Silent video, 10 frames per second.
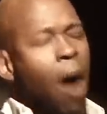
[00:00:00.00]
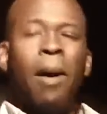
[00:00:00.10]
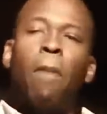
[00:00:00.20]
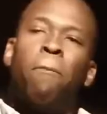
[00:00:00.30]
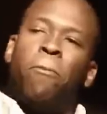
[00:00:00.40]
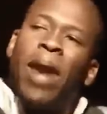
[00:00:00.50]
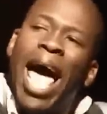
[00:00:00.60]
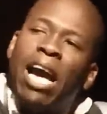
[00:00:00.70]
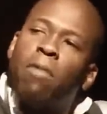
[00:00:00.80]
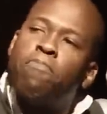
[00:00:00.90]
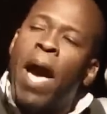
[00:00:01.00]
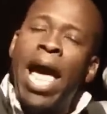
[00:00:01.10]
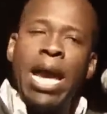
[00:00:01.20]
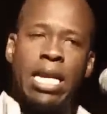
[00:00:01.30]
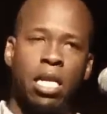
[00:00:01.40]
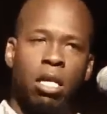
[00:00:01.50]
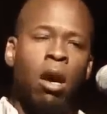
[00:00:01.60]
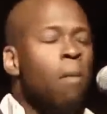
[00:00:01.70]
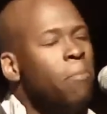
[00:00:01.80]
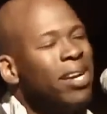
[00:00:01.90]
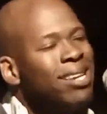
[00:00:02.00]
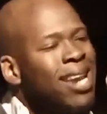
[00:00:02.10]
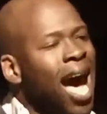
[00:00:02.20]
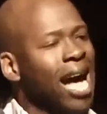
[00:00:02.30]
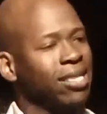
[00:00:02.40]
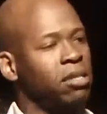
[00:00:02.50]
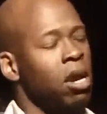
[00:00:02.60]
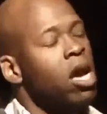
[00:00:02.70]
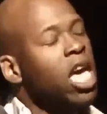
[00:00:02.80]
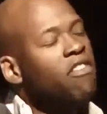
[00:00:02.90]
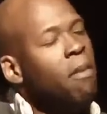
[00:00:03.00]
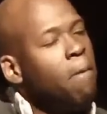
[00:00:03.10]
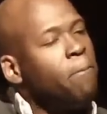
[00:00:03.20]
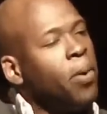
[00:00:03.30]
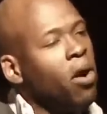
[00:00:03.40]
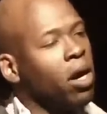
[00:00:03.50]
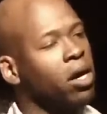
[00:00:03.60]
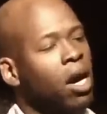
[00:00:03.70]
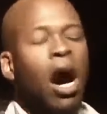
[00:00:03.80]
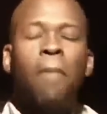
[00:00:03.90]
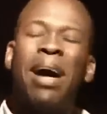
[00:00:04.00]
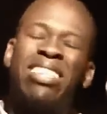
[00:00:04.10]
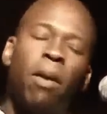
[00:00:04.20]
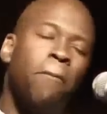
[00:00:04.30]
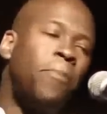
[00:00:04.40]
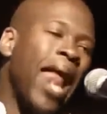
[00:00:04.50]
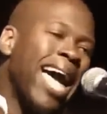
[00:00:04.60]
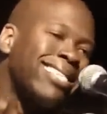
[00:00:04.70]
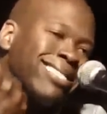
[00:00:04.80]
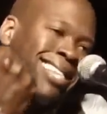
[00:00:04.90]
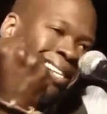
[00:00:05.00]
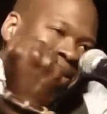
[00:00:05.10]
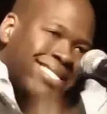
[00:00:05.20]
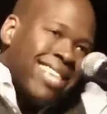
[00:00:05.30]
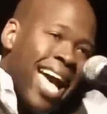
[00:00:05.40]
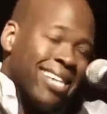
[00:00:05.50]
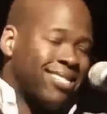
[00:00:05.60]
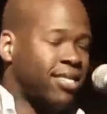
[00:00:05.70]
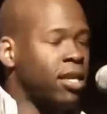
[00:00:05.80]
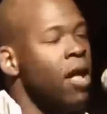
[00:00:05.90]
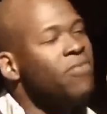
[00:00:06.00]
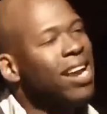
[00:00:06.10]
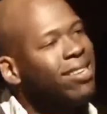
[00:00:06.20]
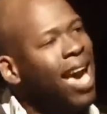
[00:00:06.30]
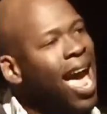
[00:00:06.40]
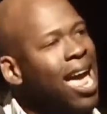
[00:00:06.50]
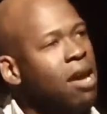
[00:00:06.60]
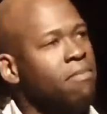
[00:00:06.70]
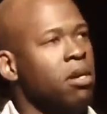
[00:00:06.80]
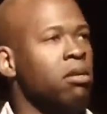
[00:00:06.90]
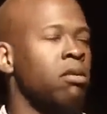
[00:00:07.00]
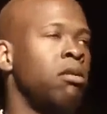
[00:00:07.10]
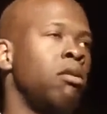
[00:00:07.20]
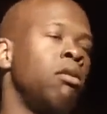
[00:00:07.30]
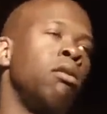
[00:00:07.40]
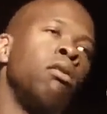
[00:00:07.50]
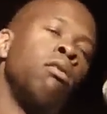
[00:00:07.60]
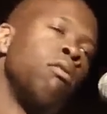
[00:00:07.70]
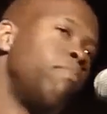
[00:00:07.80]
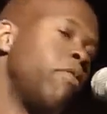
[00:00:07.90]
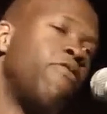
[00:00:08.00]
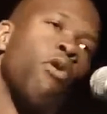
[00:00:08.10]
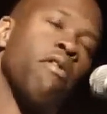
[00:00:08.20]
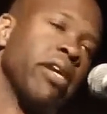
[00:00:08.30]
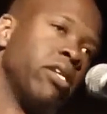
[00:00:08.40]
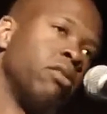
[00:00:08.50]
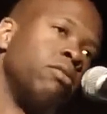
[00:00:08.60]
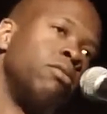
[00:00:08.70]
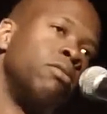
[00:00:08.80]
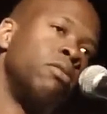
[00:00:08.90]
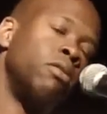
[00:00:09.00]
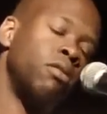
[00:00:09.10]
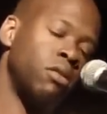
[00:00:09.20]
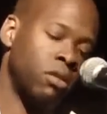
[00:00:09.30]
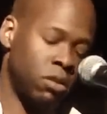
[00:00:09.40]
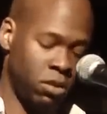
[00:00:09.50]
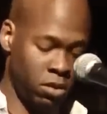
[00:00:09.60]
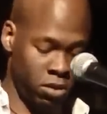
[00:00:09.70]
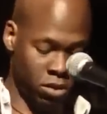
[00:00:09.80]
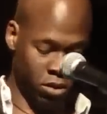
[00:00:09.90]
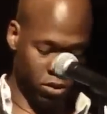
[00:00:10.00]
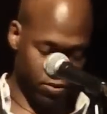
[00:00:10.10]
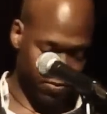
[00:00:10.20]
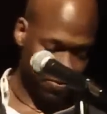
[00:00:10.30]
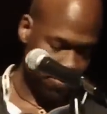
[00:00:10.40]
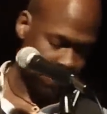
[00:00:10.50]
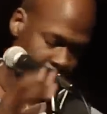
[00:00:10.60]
about black pain, but not give them a book about the black success that came before it. Uh, yeah.